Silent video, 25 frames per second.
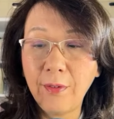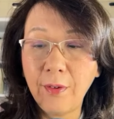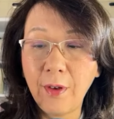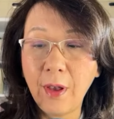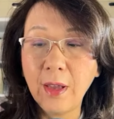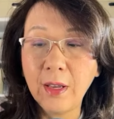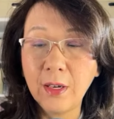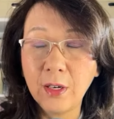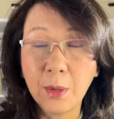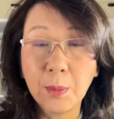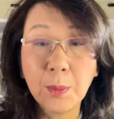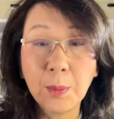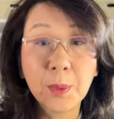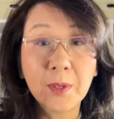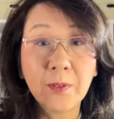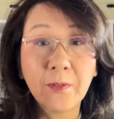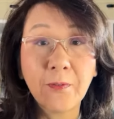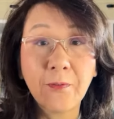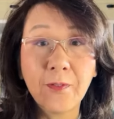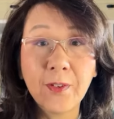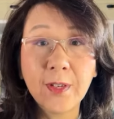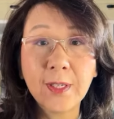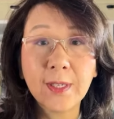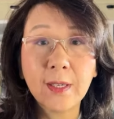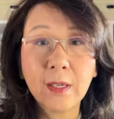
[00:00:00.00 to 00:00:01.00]
in terms of
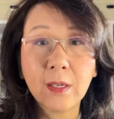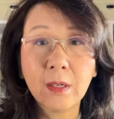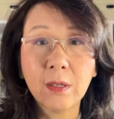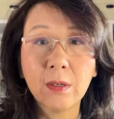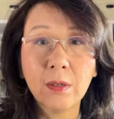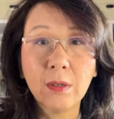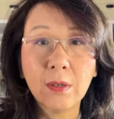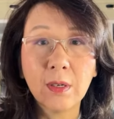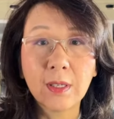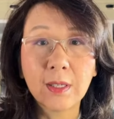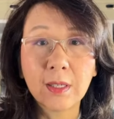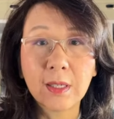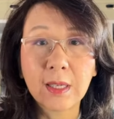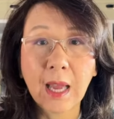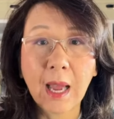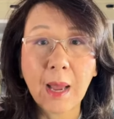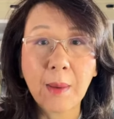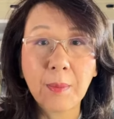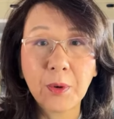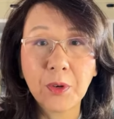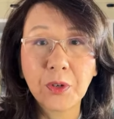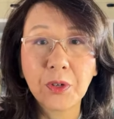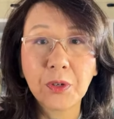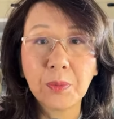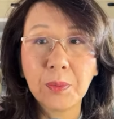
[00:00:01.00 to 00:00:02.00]
physical
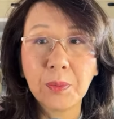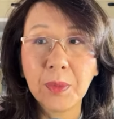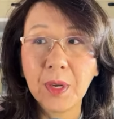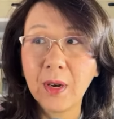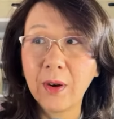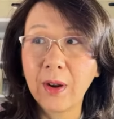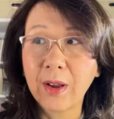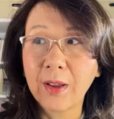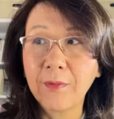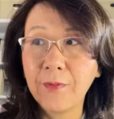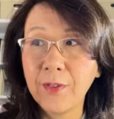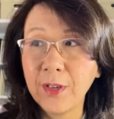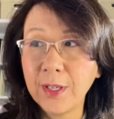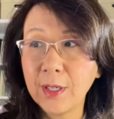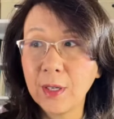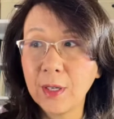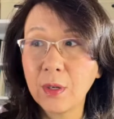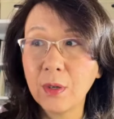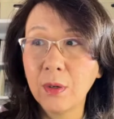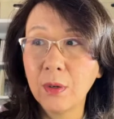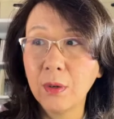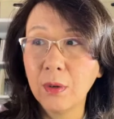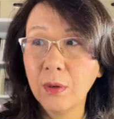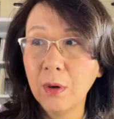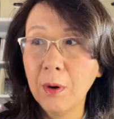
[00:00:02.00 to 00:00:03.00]
establishment, like
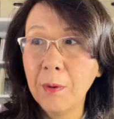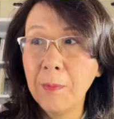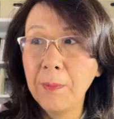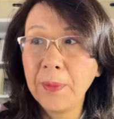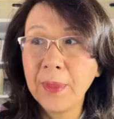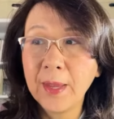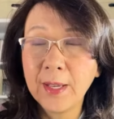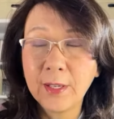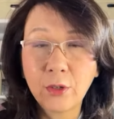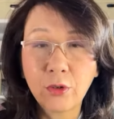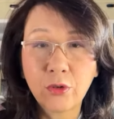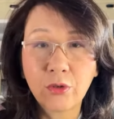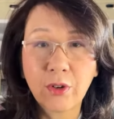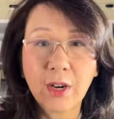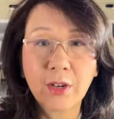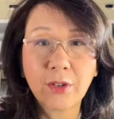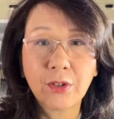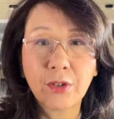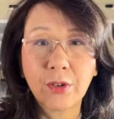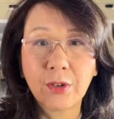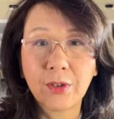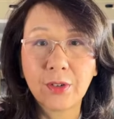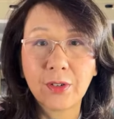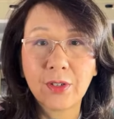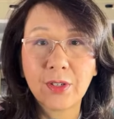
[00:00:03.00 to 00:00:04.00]
physical
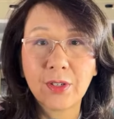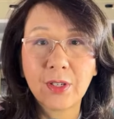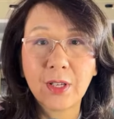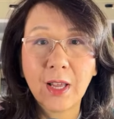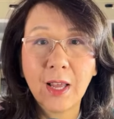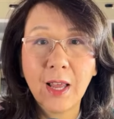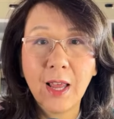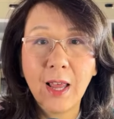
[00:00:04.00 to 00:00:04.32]
structures